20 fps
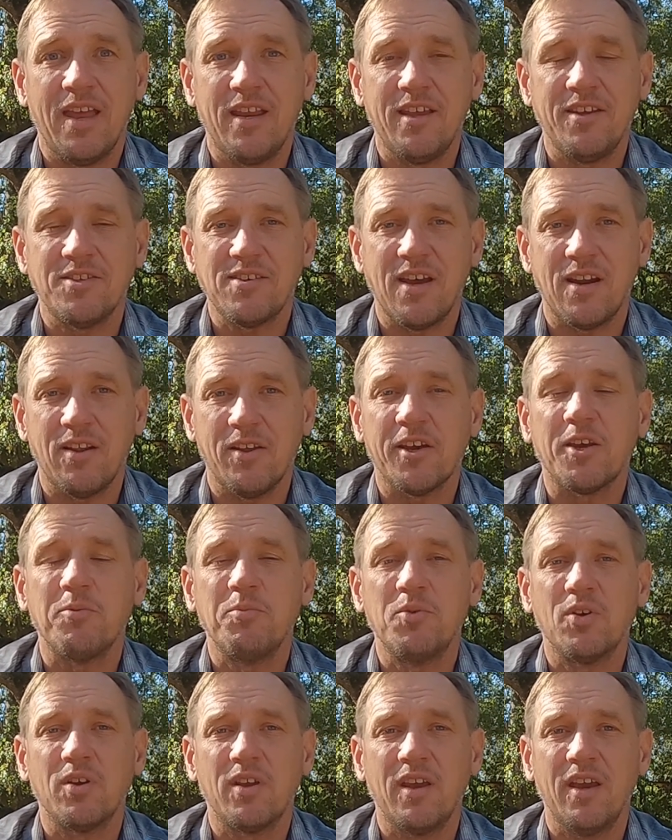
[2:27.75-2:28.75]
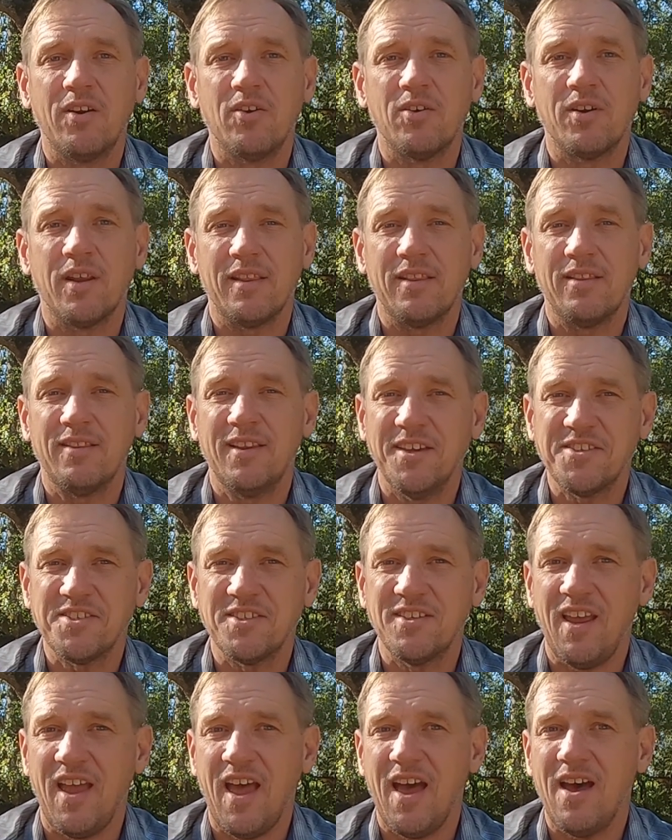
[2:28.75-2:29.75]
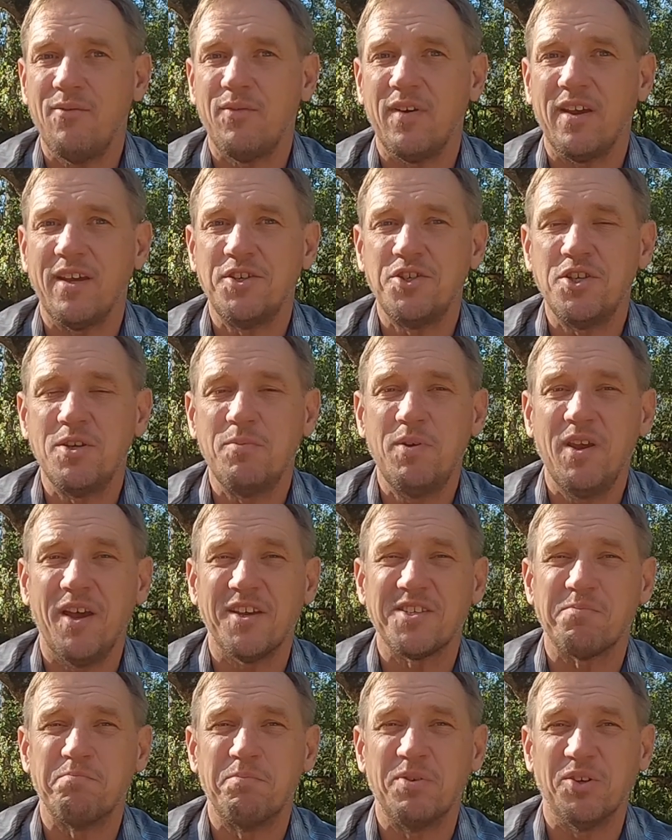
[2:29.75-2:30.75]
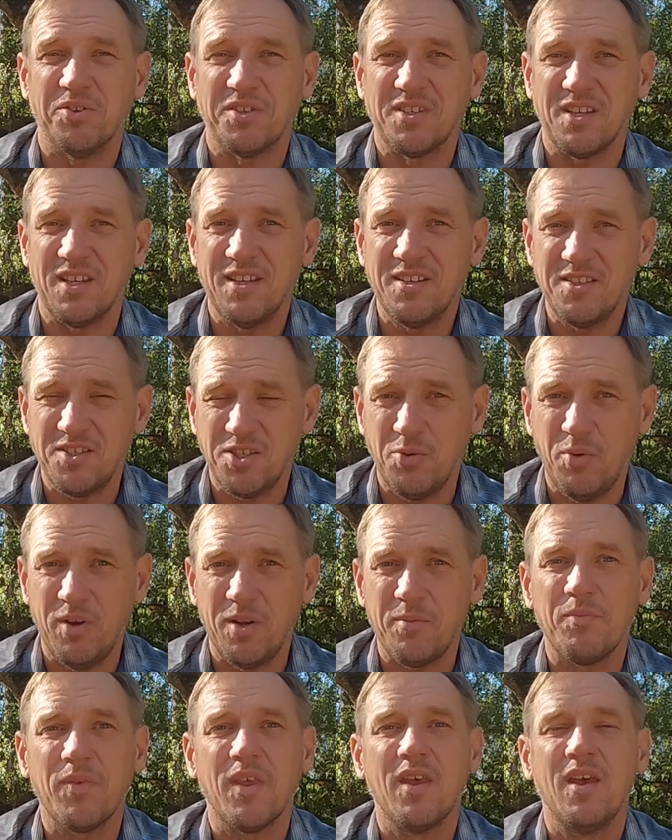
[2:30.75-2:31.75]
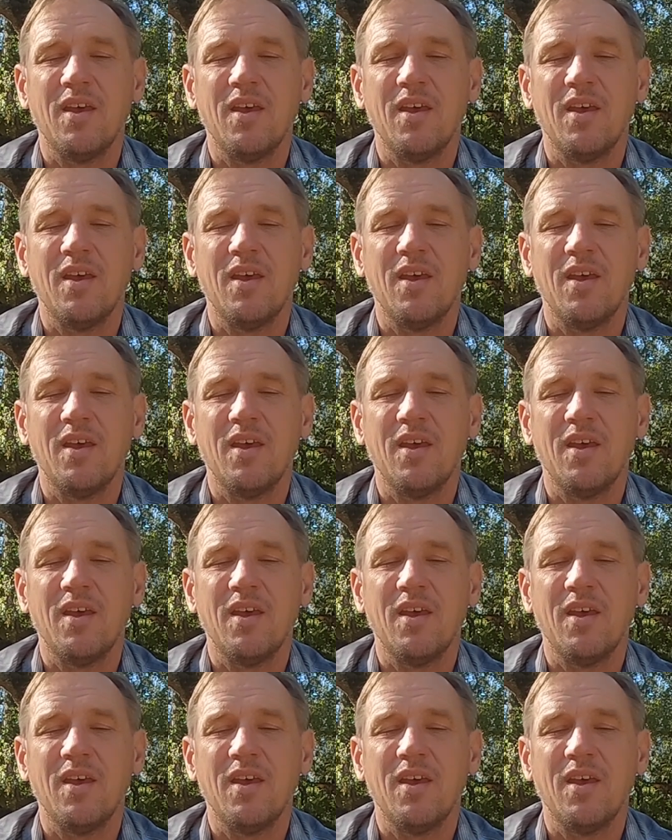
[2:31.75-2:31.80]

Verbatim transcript: any satellite communicator that doesn't have a GPS built into it.